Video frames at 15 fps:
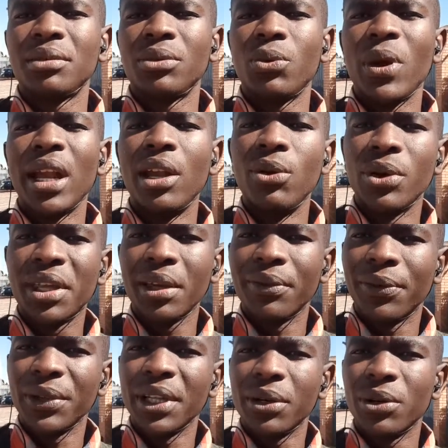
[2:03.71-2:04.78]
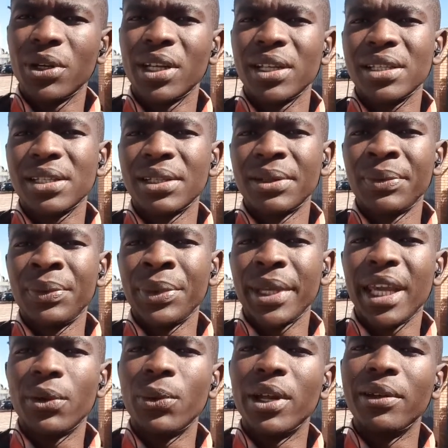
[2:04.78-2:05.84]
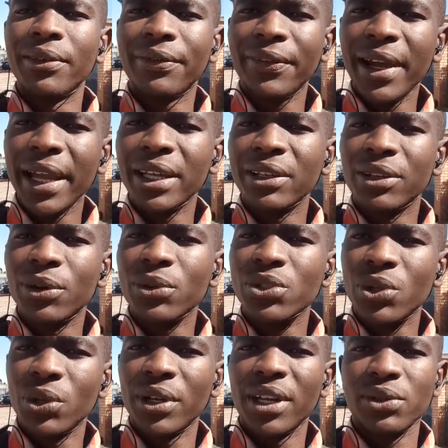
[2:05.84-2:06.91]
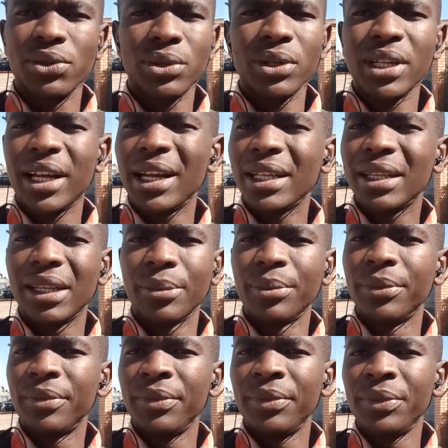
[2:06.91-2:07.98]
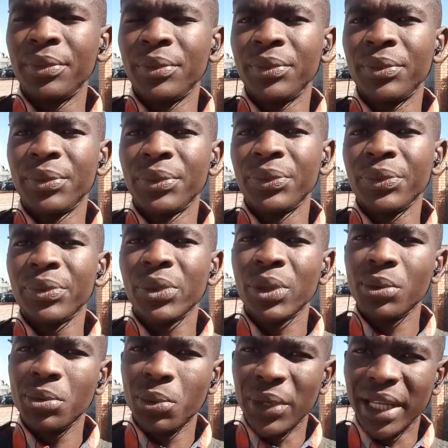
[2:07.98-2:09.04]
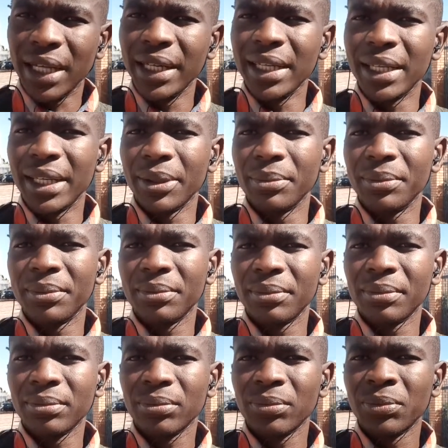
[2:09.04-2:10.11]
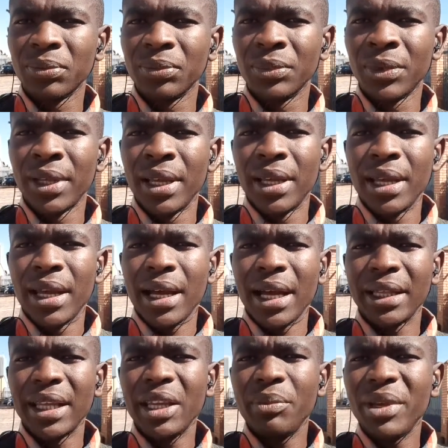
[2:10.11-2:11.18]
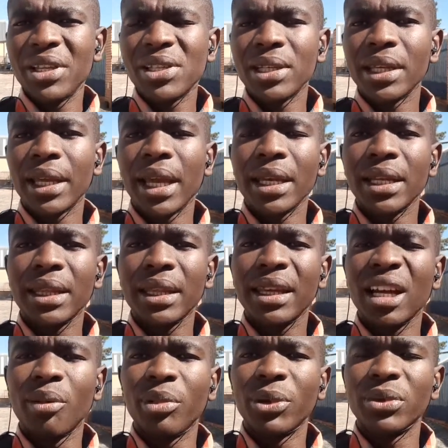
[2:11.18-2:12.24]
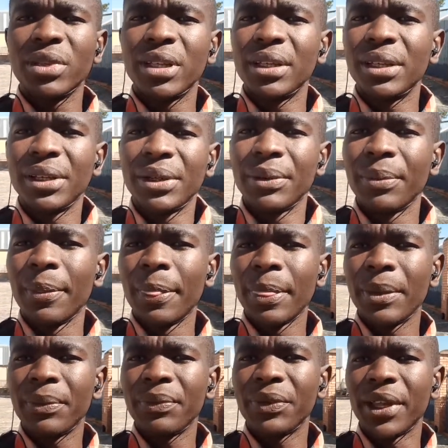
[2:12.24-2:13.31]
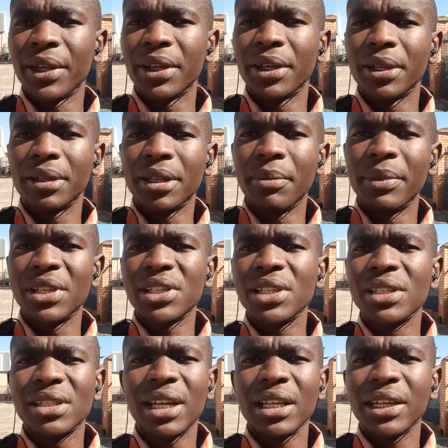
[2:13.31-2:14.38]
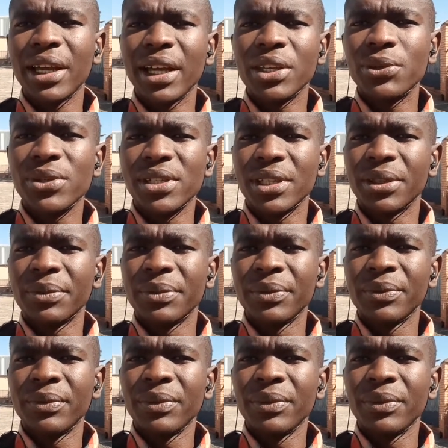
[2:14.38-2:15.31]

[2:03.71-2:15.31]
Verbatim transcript: We are looking for the corners. And when you find those corners, we don't cut them, we clean them. Are they mentioning anything about the, the, the machines that they are using?